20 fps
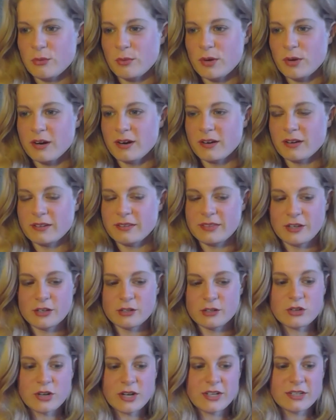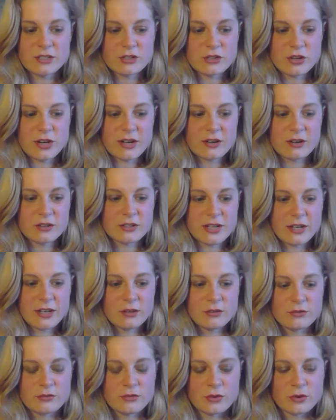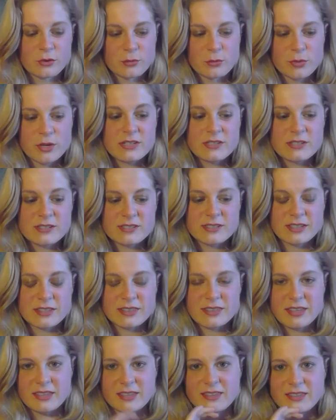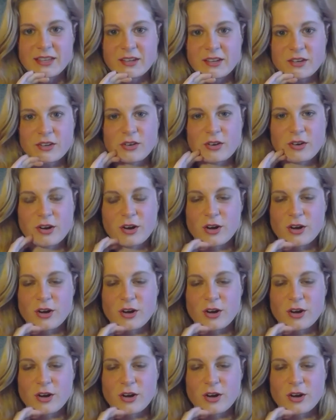where they're trying to track her down for reasons that they think